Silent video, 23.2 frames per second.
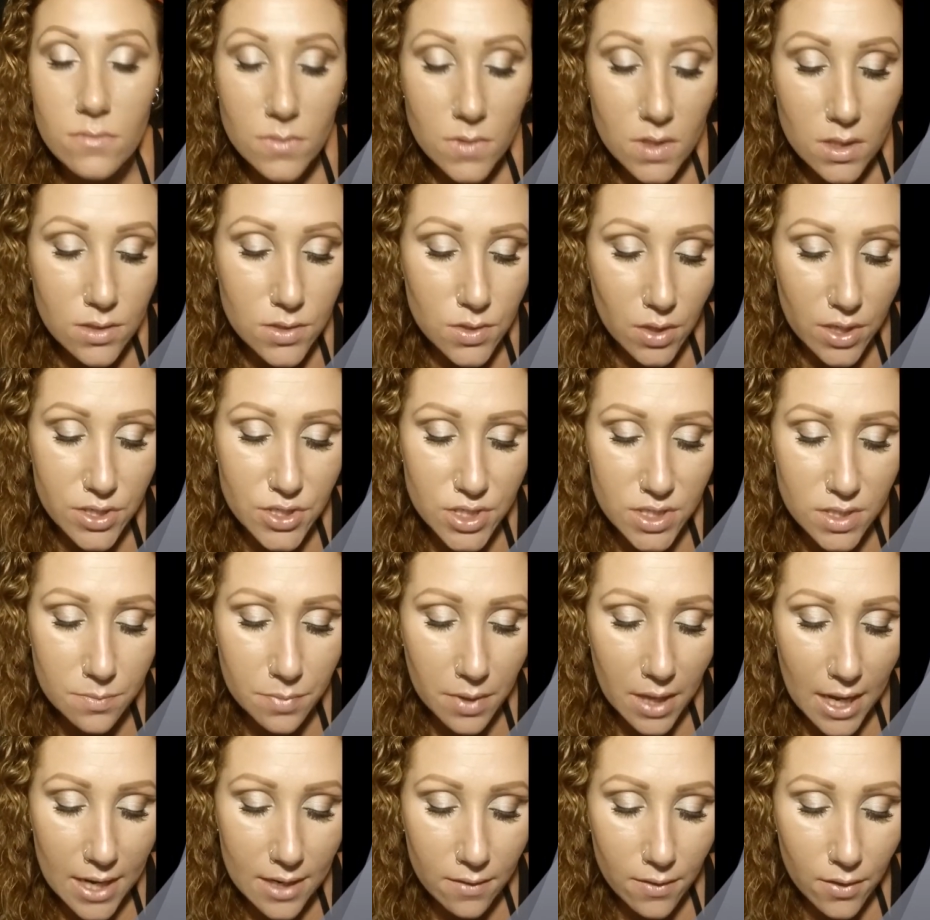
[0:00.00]
So I just
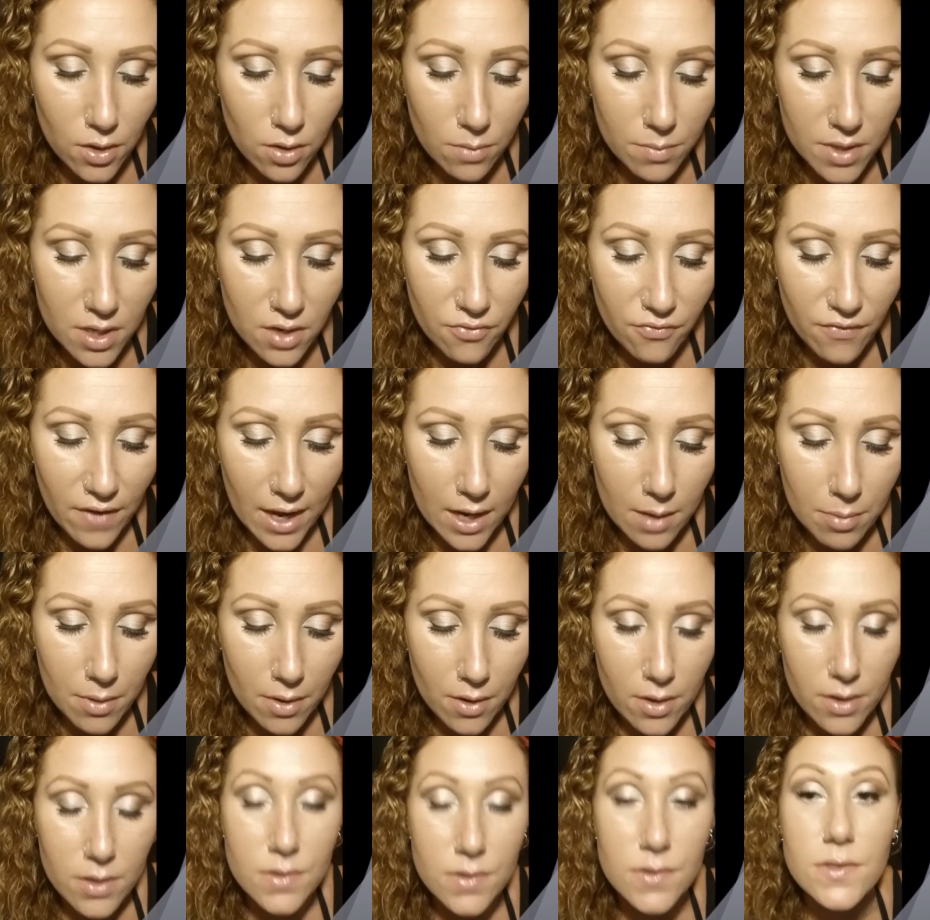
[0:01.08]
applied a little bit of
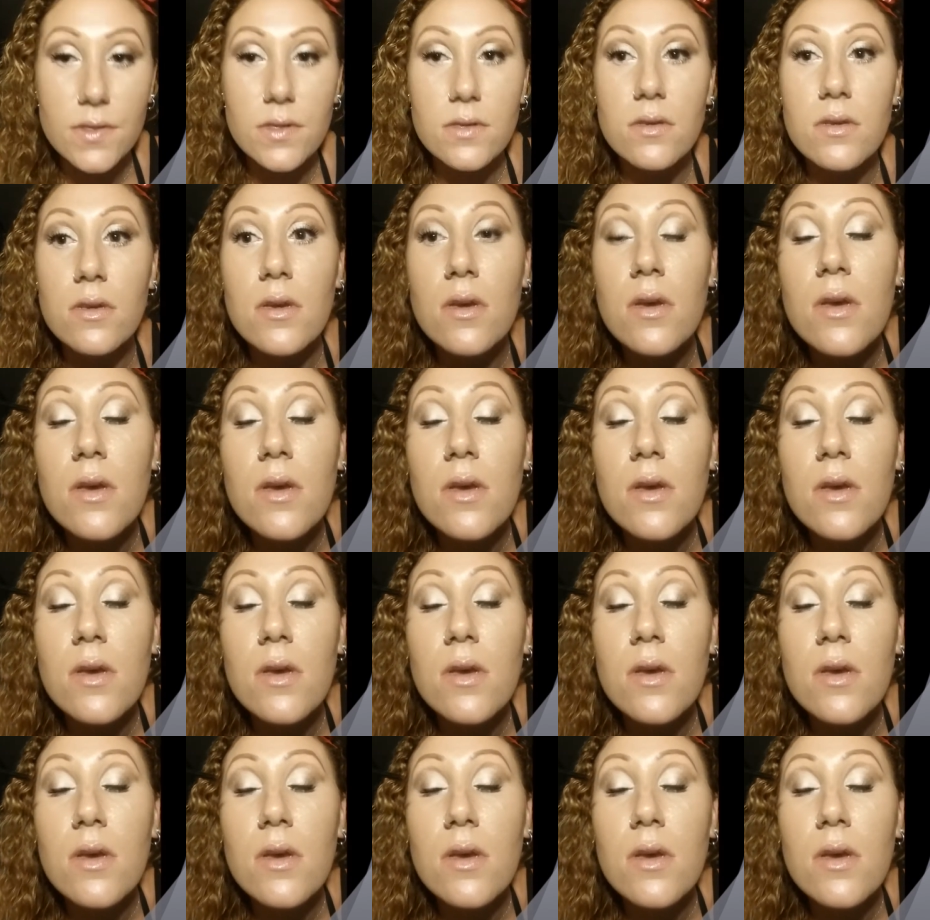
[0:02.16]
fibers,